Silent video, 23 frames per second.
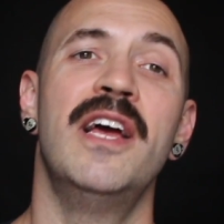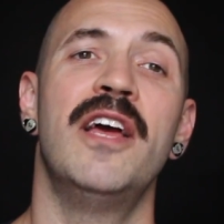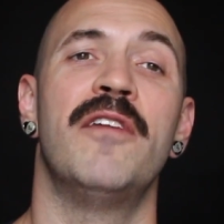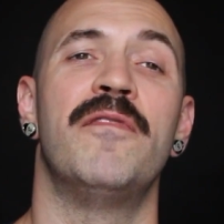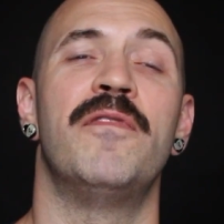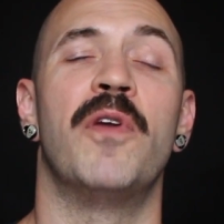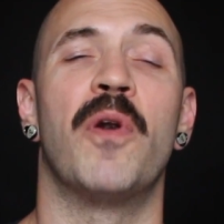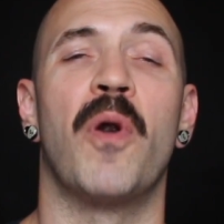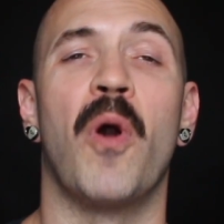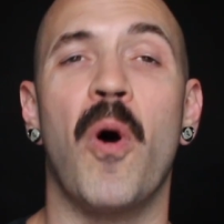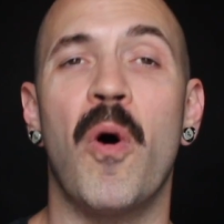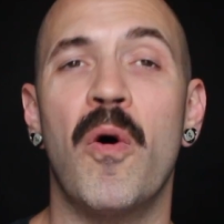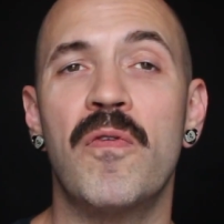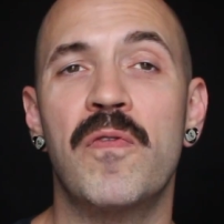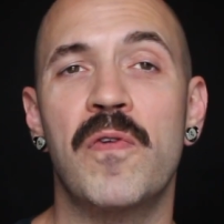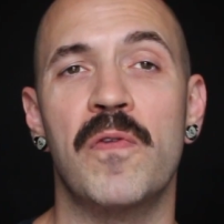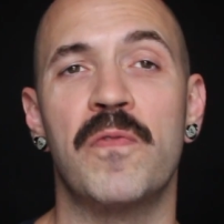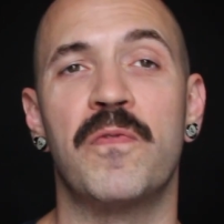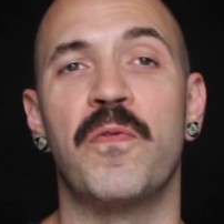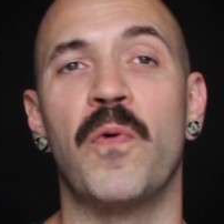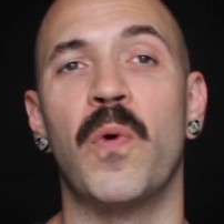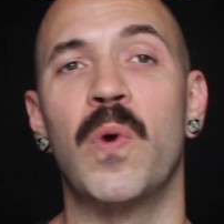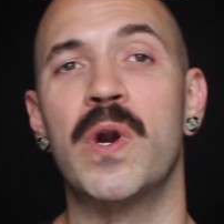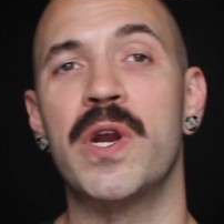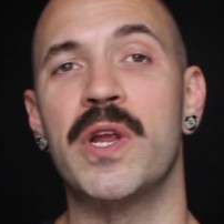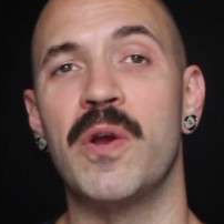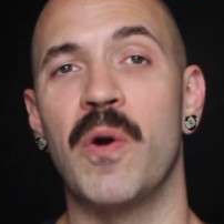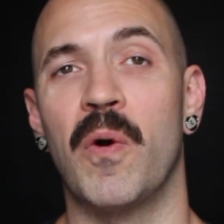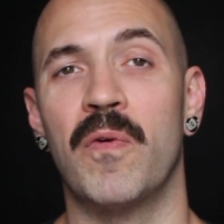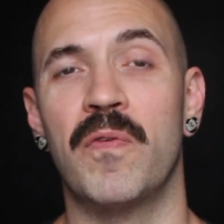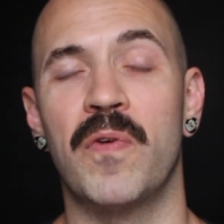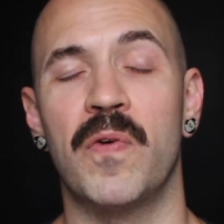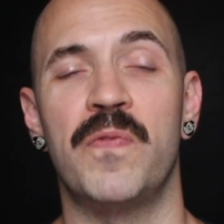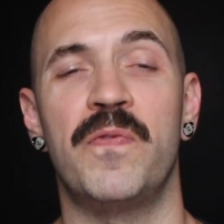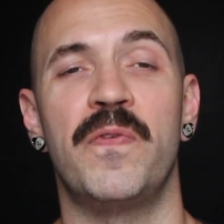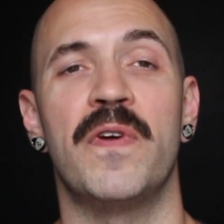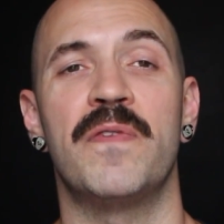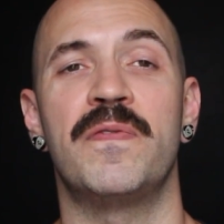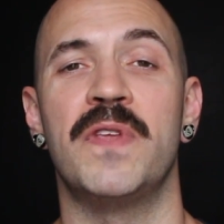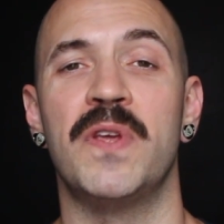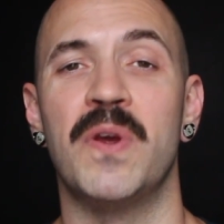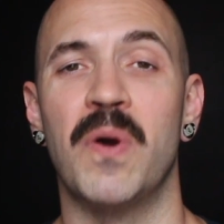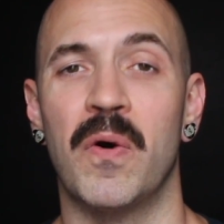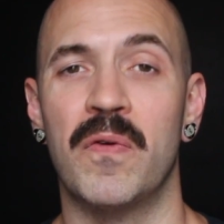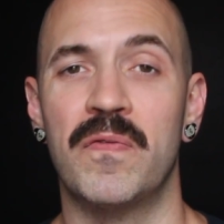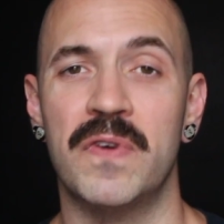If you're over 40, over
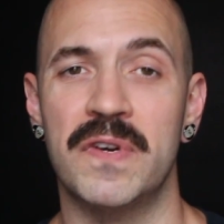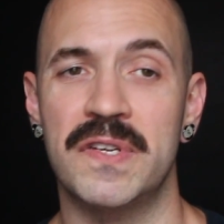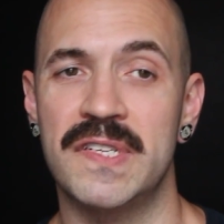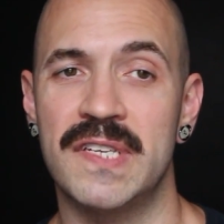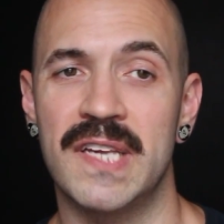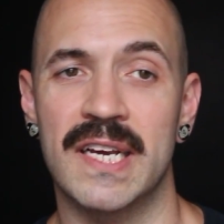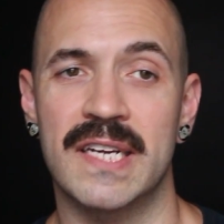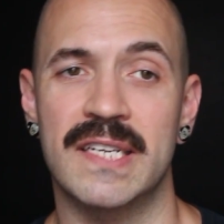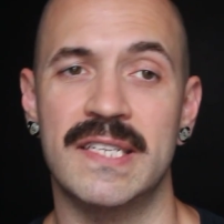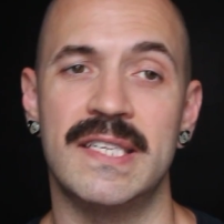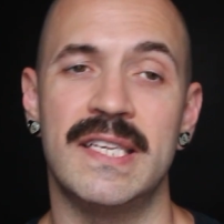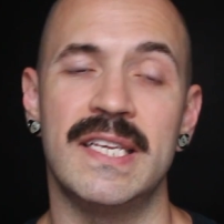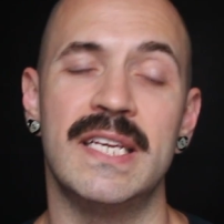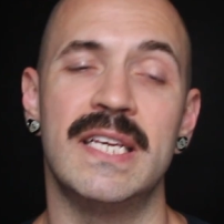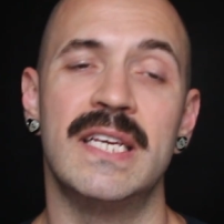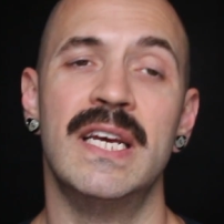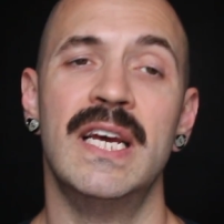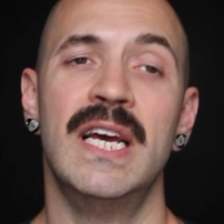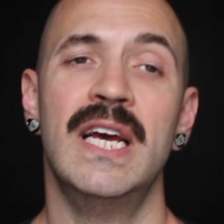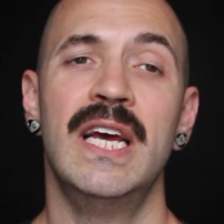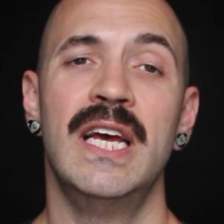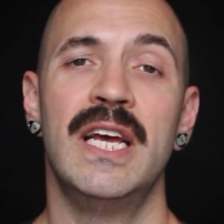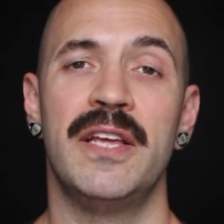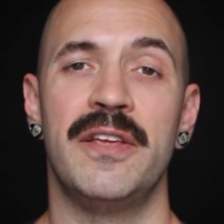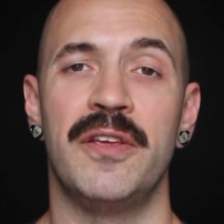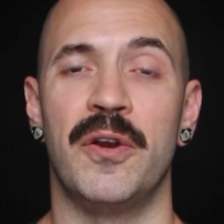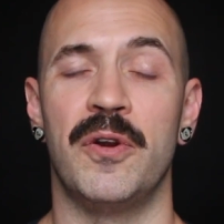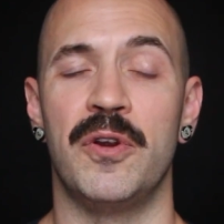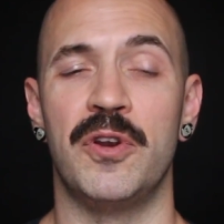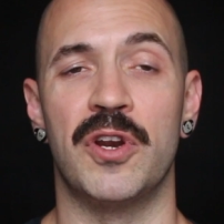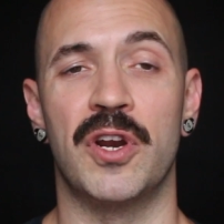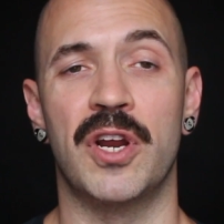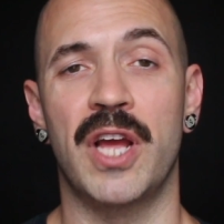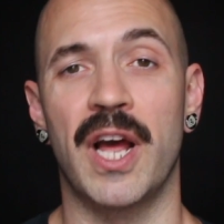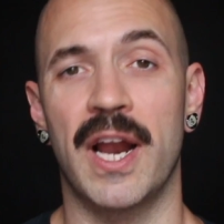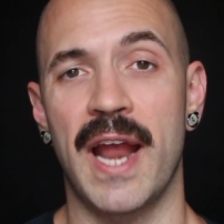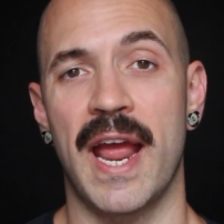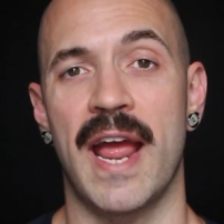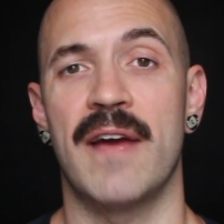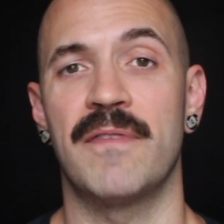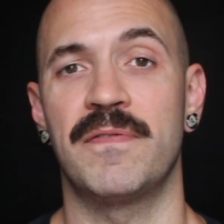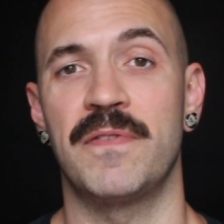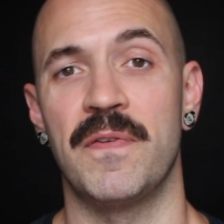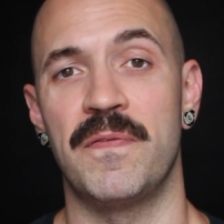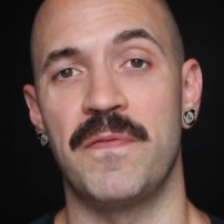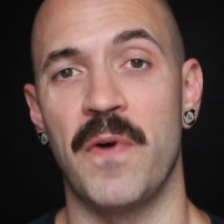50, over 60, you know, you're gonna
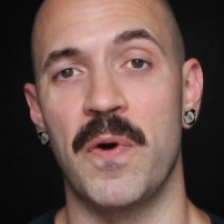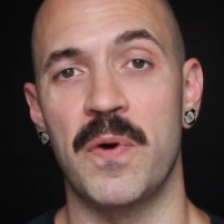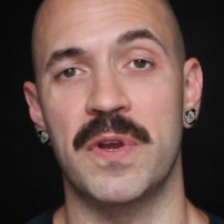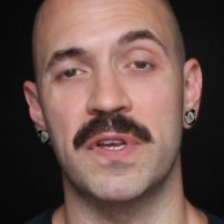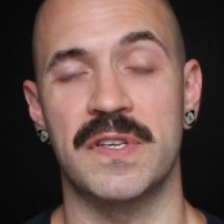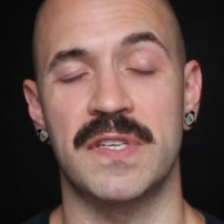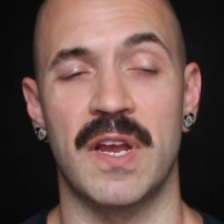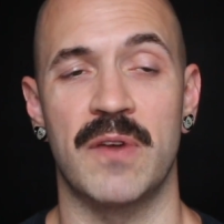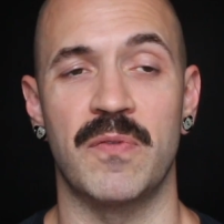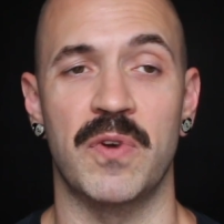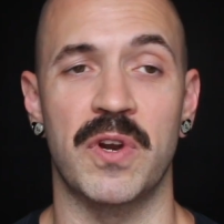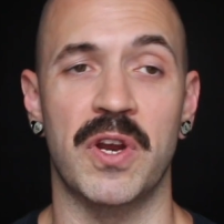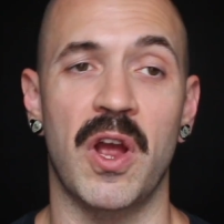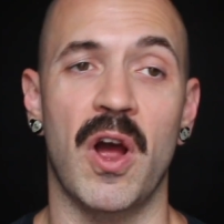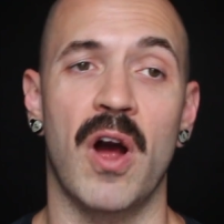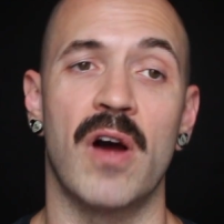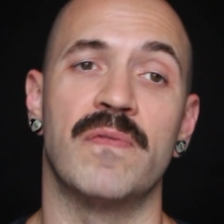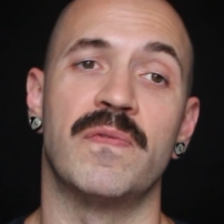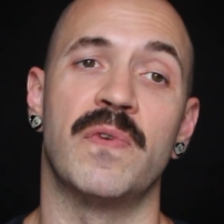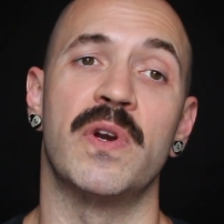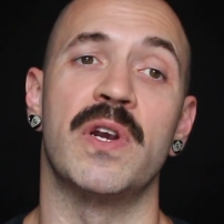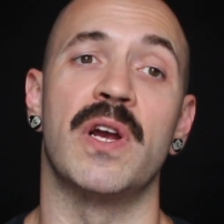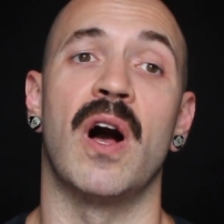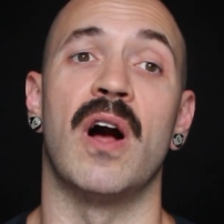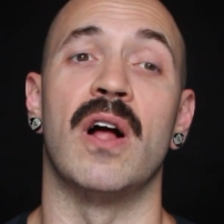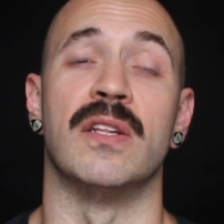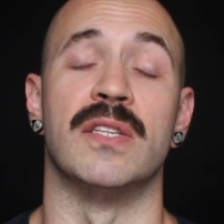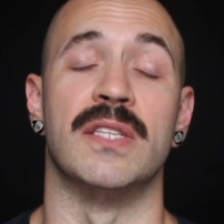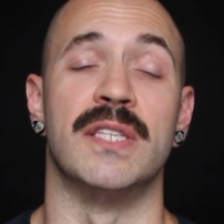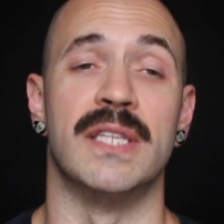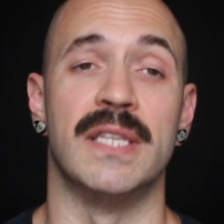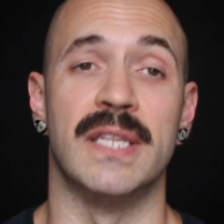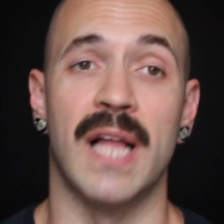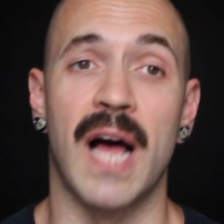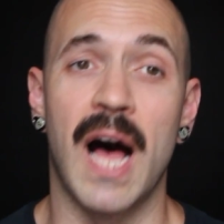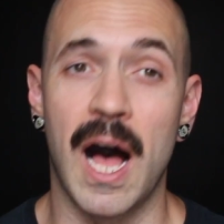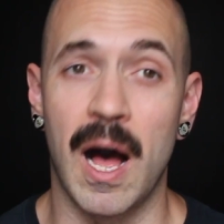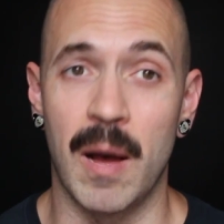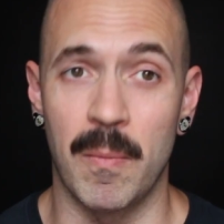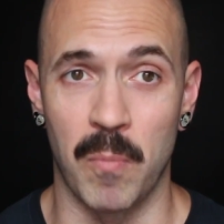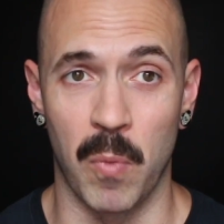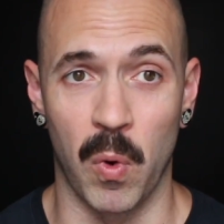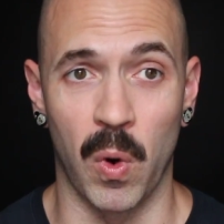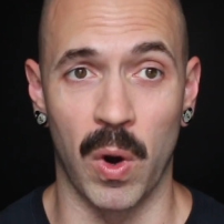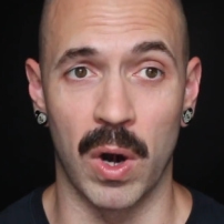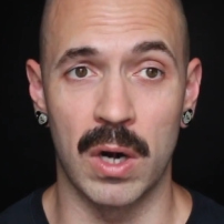have to focus on recovery a
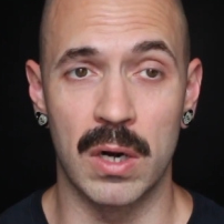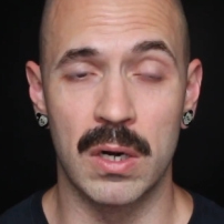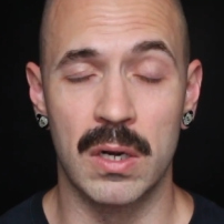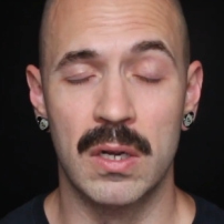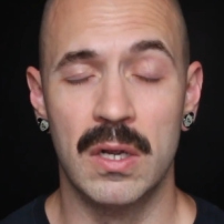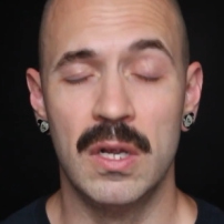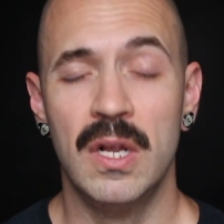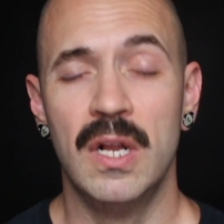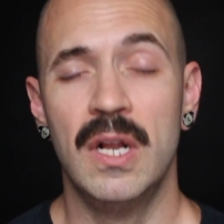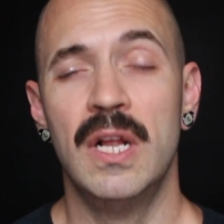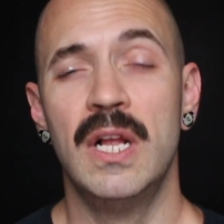lot more,